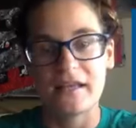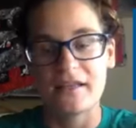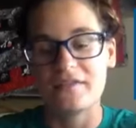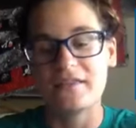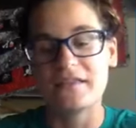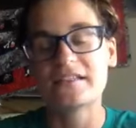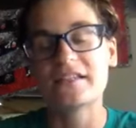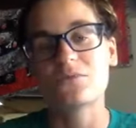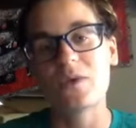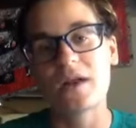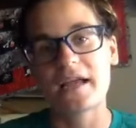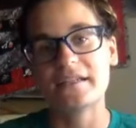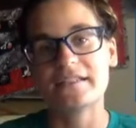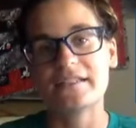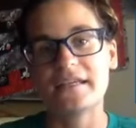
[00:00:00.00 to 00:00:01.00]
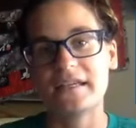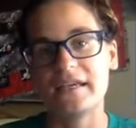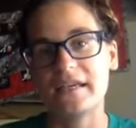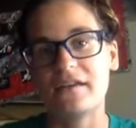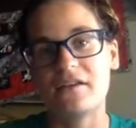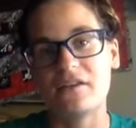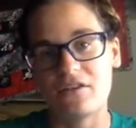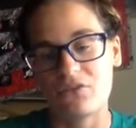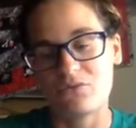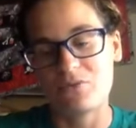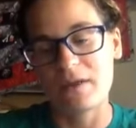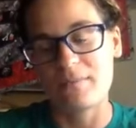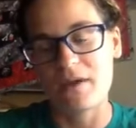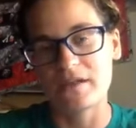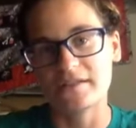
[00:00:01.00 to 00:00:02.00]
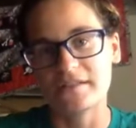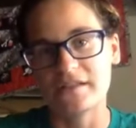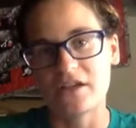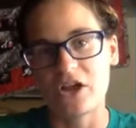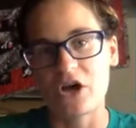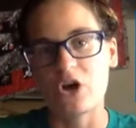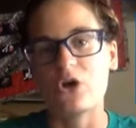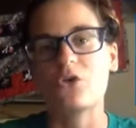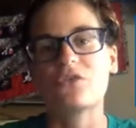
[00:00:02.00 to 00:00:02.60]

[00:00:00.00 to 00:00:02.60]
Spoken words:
this is what I did 3 months ago,